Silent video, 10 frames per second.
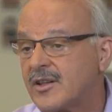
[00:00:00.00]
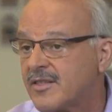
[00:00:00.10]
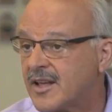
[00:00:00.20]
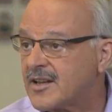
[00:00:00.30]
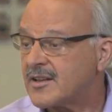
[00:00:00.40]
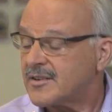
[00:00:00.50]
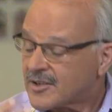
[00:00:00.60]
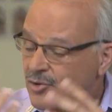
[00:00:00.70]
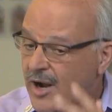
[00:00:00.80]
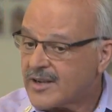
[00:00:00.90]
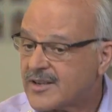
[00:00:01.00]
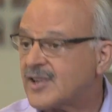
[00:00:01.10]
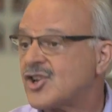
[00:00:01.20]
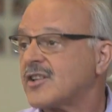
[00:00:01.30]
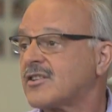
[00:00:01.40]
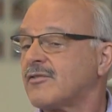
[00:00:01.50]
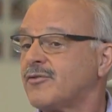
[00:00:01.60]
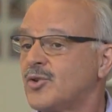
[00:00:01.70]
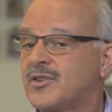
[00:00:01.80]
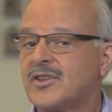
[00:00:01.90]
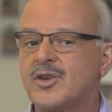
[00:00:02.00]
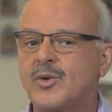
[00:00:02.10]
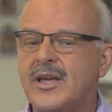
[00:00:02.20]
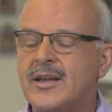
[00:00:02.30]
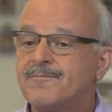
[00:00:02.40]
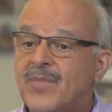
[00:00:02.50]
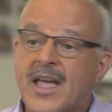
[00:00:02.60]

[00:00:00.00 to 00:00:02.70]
on it that try to digest the foods that you eat.